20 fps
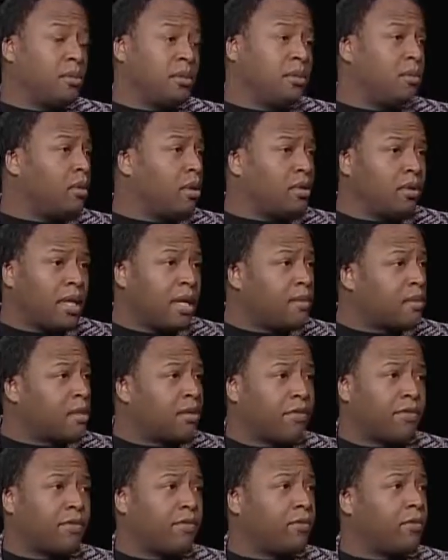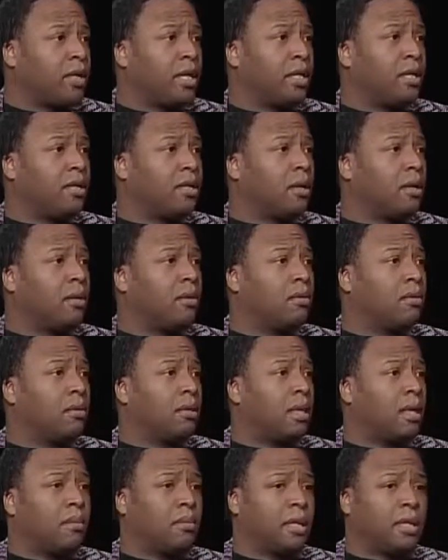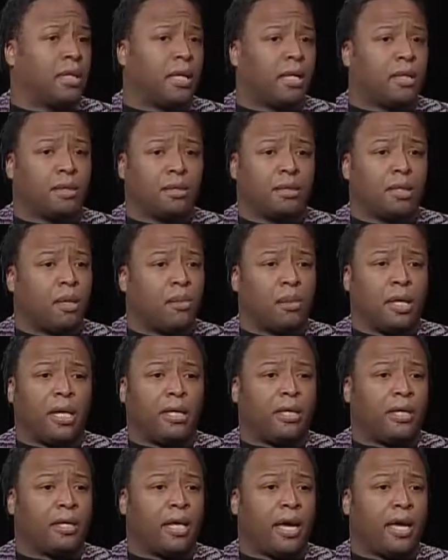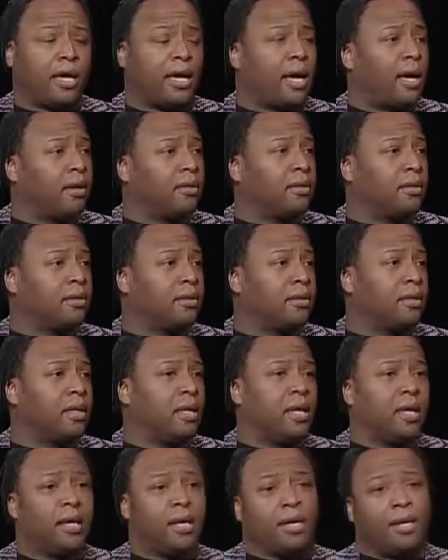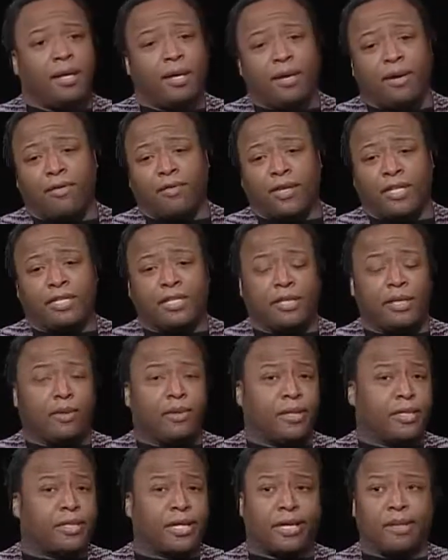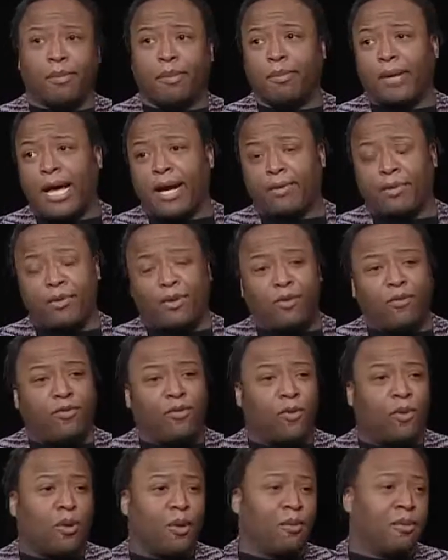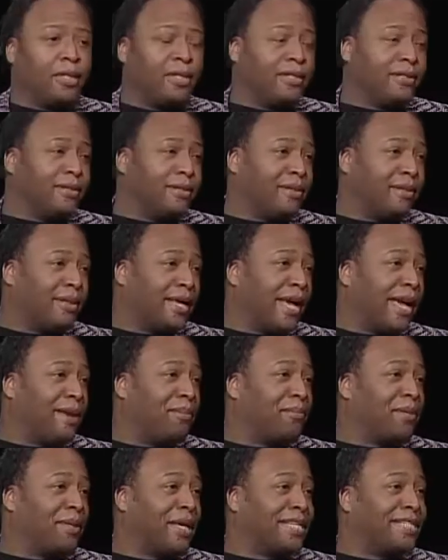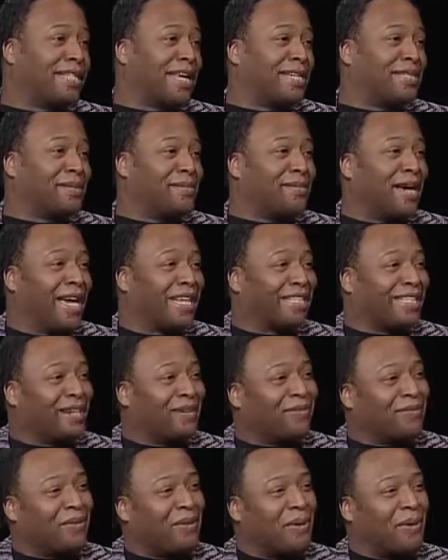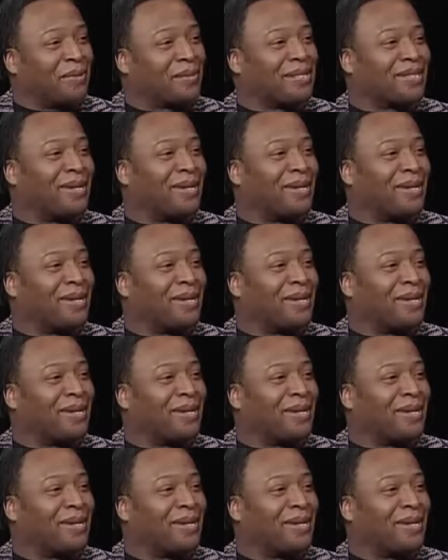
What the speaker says: We let them surf for free. I mean, they can come in and hang out and. Eventually, we set up a back room for them and had PlayStation back there for them.